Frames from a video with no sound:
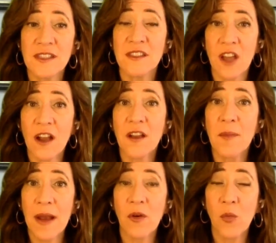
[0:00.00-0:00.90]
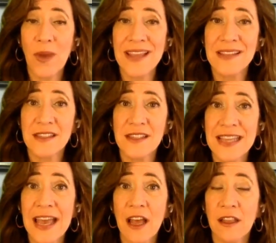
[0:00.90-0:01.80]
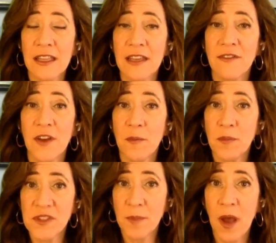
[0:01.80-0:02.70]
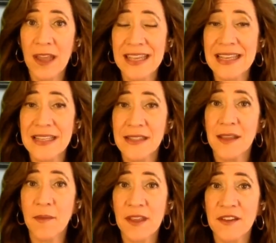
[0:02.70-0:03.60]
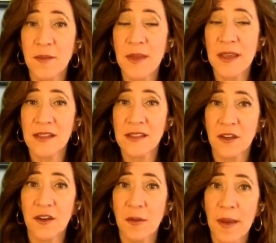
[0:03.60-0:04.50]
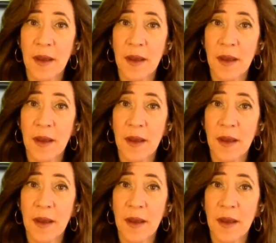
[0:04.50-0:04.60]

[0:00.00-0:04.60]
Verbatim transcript: talk about ways to tell if a spot is something to be concerned